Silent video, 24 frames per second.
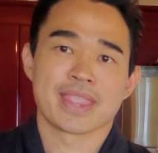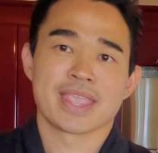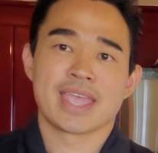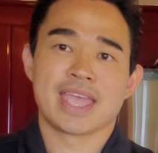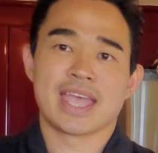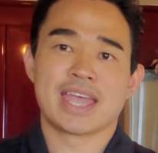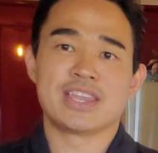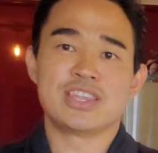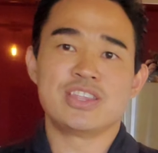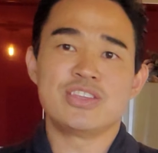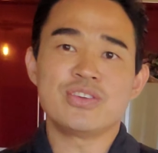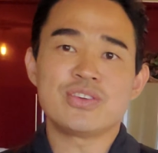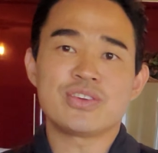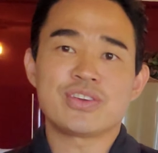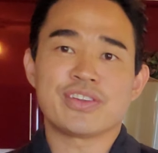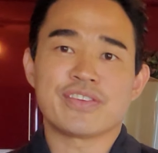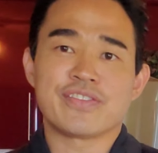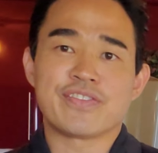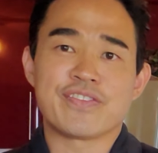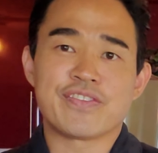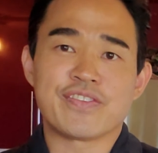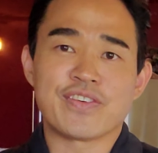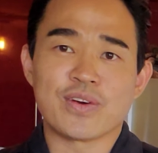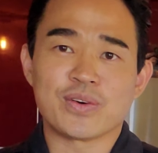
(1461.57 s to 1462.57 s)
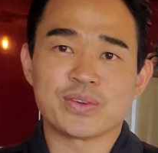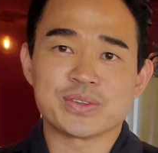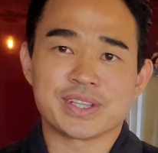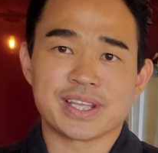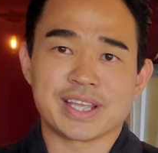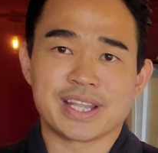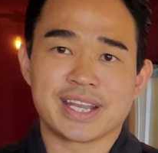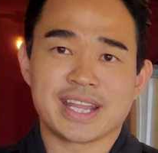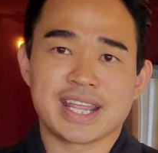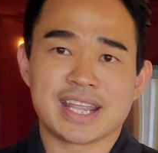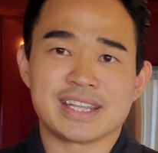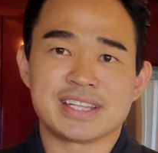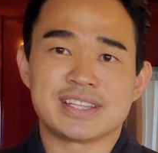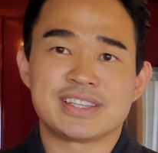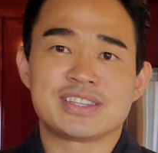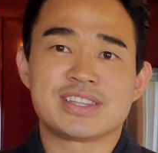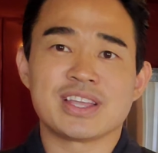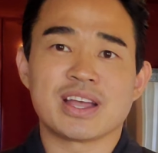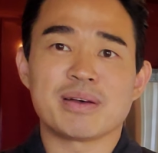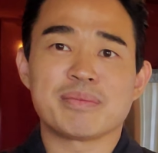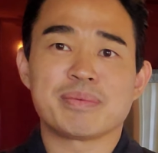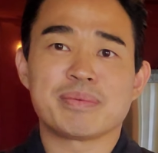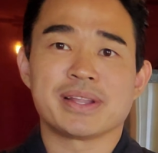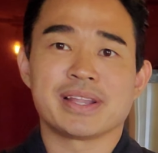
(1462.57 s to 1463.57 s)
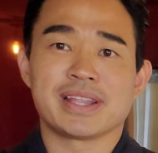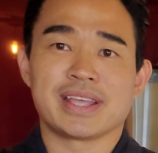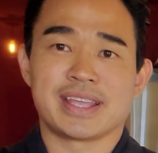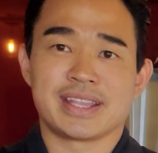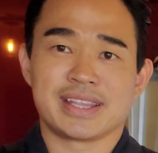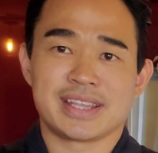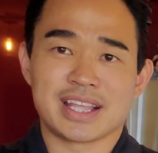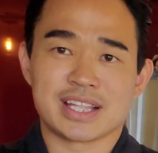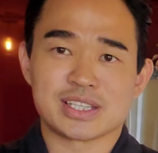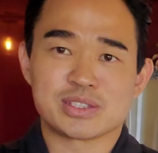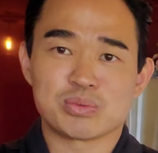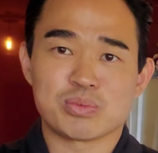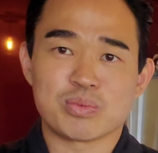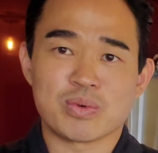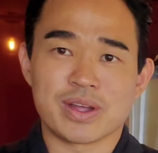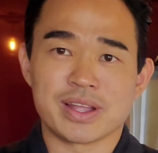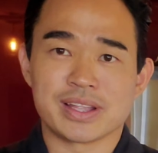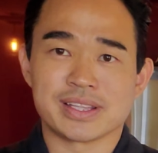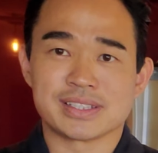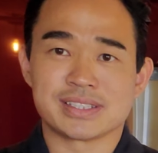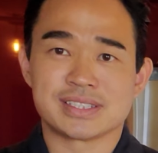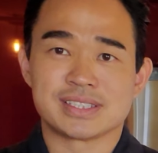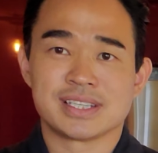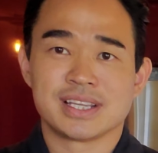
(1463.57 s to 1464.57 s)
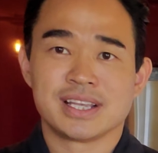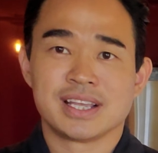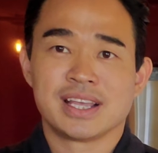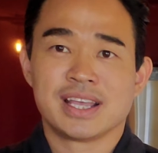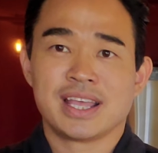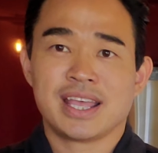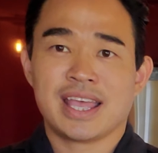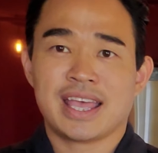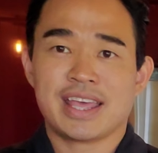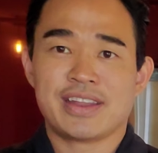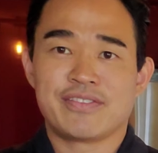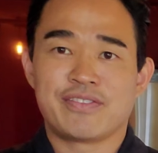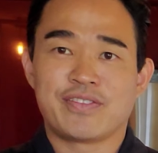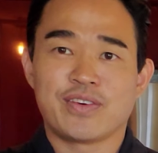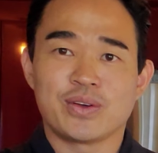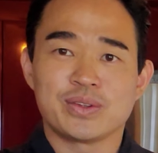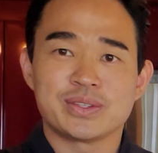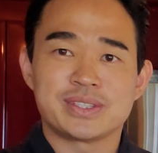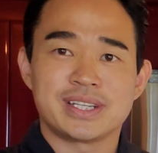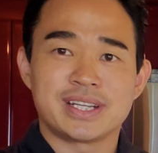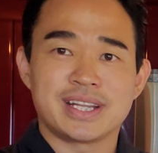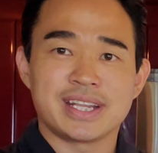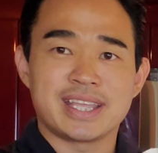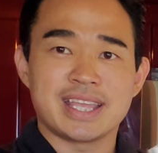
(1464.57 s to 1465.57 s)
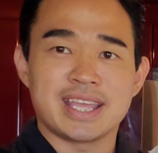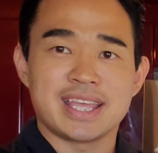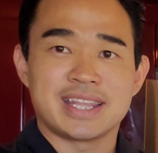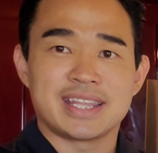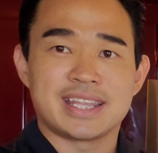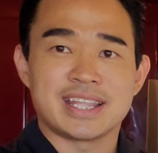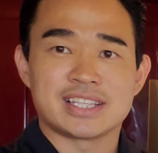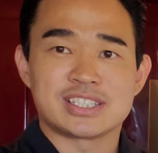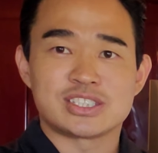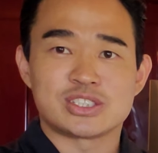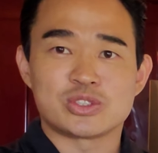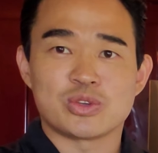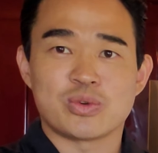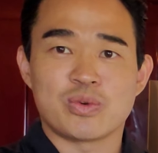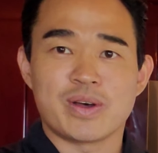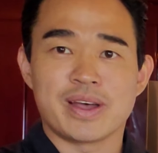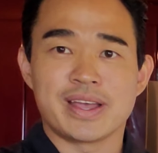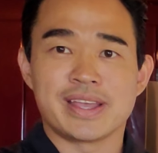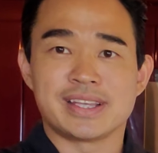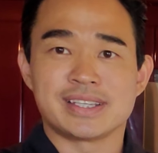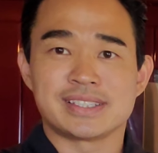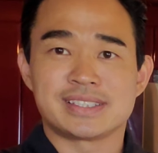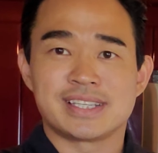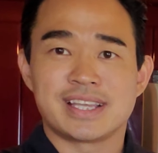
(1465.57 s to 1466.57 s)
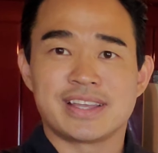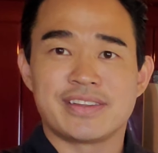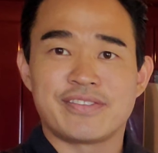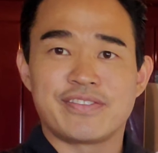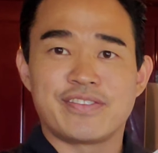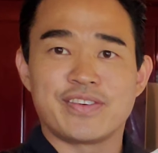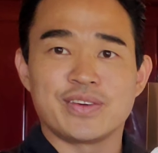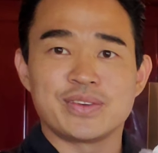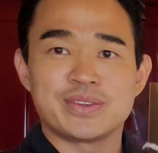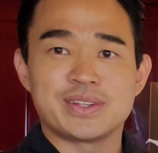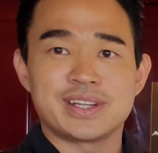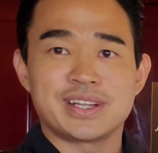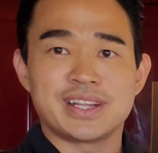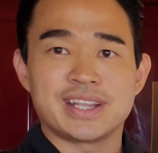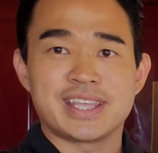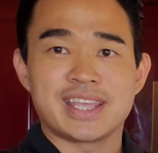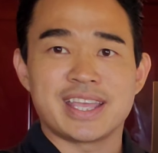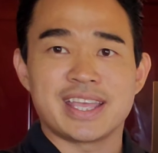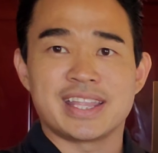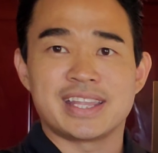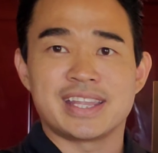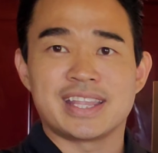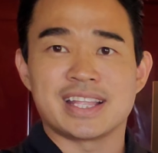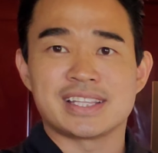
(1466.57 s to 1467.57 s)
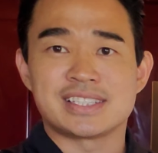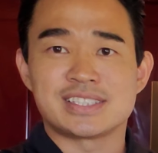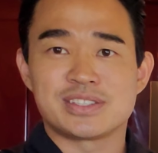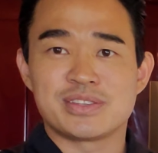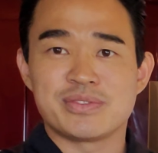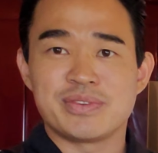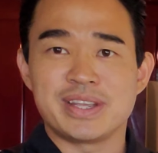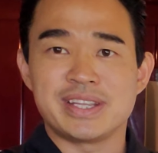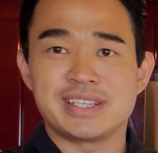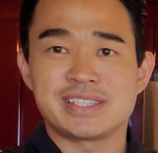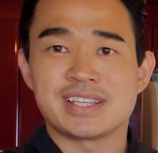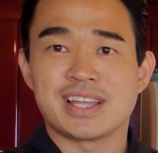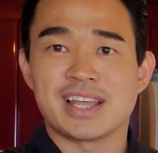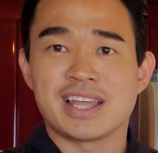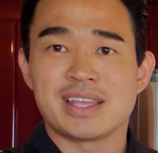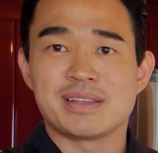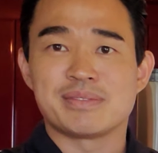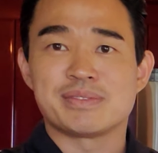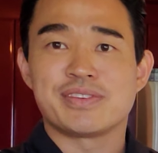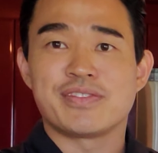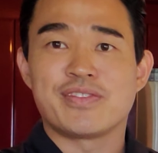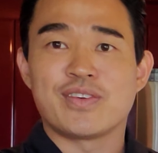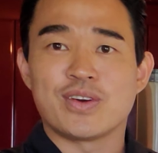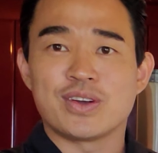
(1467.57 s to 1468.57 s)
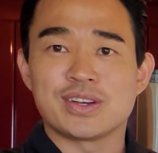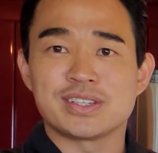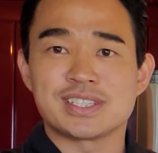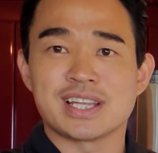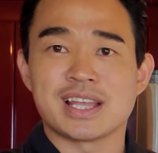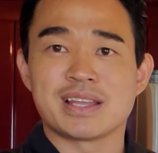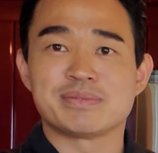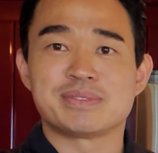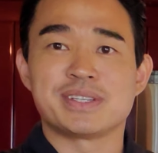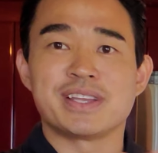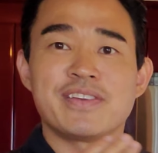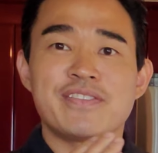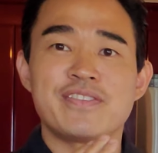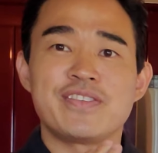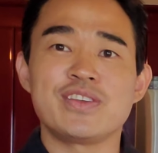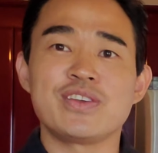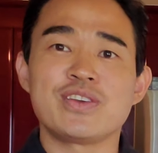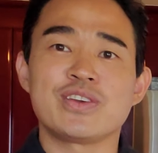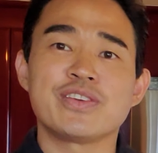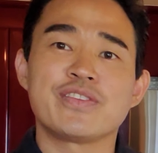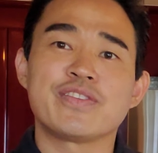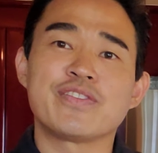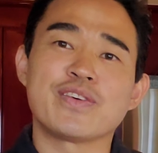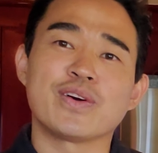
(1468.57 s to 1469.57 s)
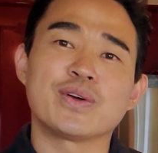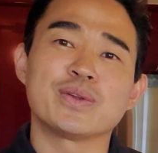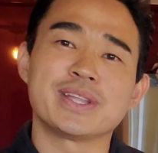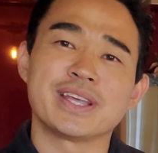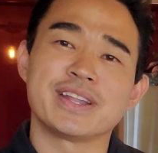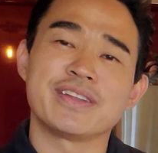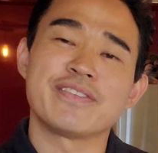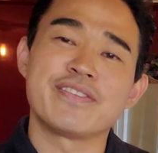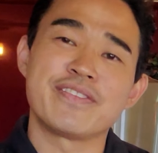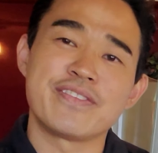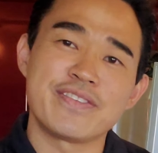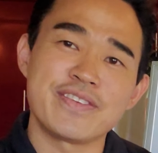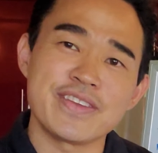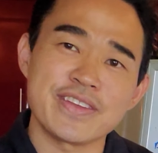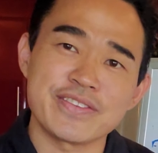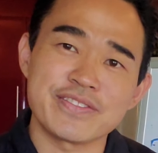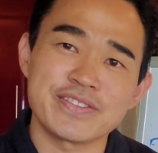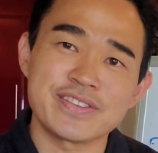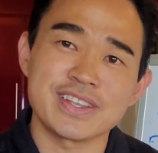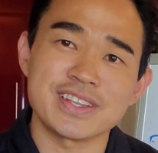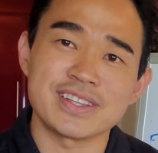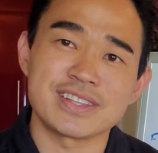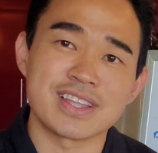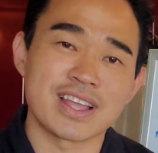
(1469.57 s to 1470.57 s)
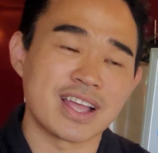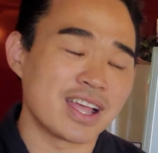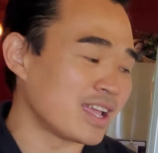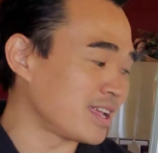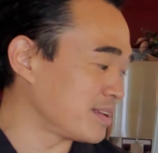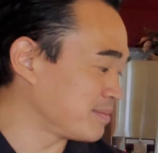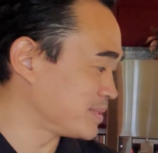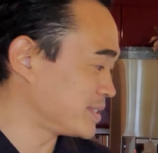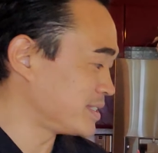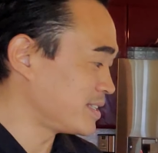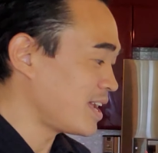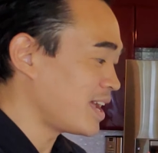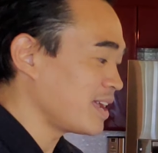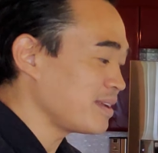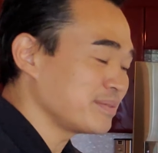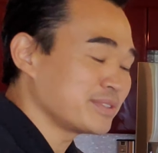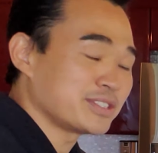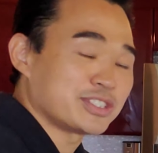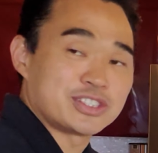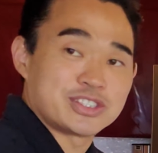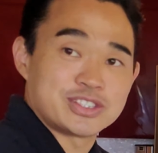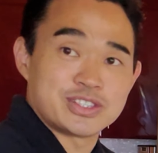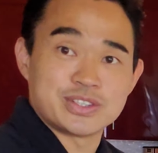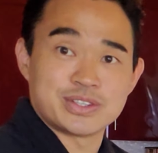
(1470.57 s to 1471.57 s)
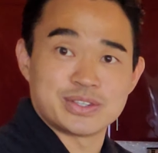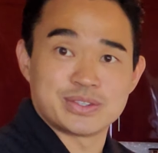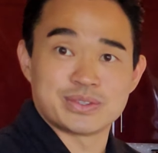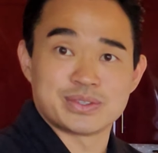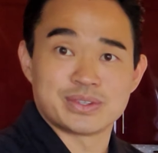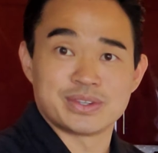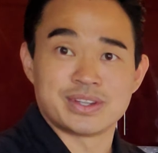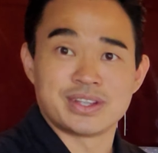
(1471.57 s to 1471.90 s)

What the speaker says: and you could fold it and double it, that's once, and fold it again, that's twice, and fold it again, that's 3 times, 4 times. If you could fold it 50 times ×2,